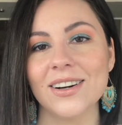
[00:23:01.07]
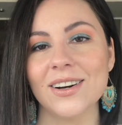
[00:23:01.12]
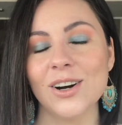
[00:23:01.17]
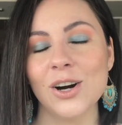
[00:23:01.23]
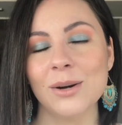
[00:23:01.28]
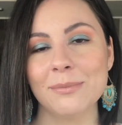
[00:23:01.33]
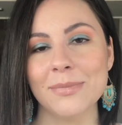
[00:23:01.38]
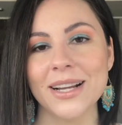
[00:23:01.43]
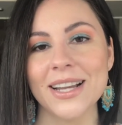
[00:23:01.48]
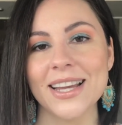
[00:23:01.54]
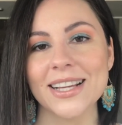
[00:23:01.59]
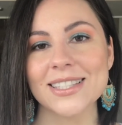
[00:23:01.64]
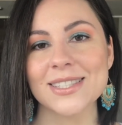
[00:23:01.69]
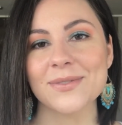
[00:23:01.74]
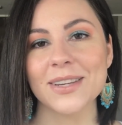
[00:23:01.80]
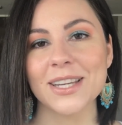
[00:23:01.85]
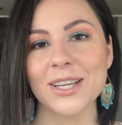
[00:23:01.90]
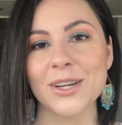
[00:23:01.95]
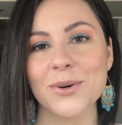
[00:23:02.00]
on my
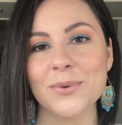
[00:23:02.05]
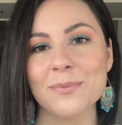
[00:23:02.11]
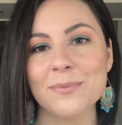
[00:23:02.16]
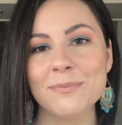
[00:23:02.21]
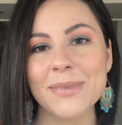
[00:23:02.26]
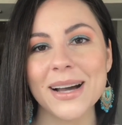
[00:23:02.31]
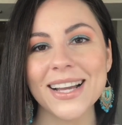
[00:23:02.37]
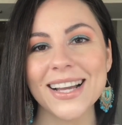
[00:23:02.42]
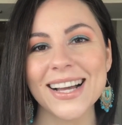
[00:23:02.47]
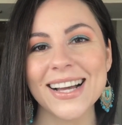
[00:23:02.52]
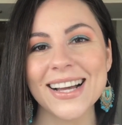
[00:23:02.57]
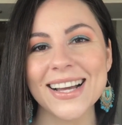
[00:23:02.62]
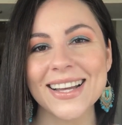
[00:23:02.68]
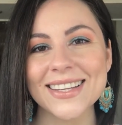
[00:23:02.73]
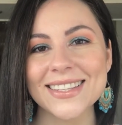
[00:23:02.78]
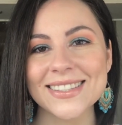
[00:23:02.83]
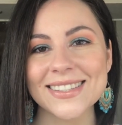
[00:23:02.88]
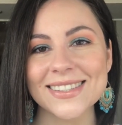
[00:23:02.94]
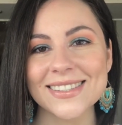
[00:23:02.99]
next video. Bye
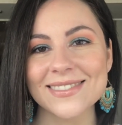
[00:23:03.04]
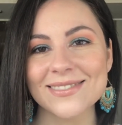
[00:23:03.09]
guys.